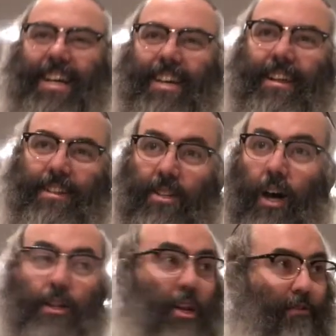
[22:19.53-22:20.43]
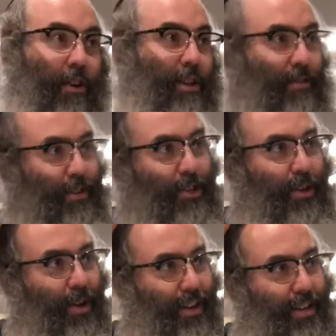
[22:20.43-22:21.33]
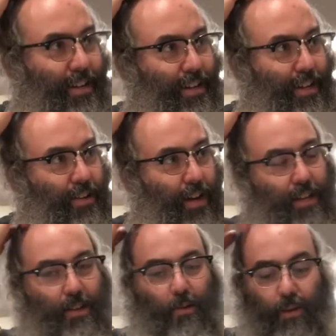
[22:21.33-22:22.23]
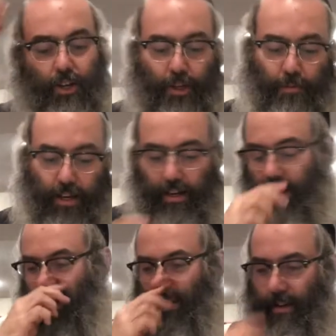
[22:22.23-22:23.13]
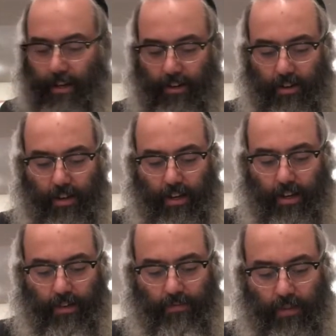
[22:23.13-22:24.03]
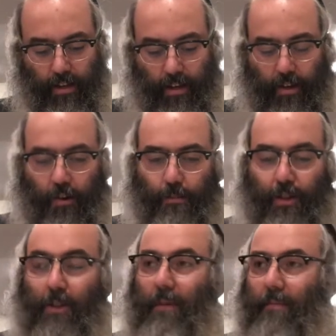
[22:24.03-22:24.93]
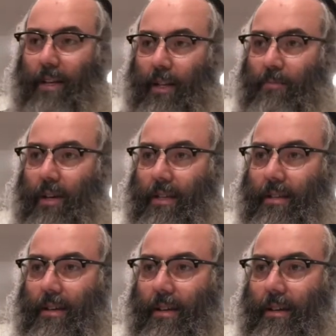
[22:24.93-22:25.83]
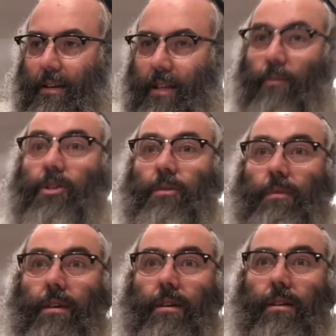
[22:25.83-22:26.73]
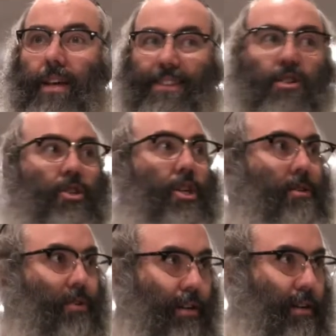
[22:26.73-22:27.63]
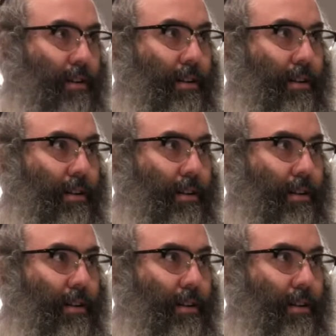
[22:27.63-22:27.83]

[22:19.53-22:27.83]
That's not the avodah of a Jew, right? We should be, I heard Rebbe Nachman Likutei explained that we should be like little children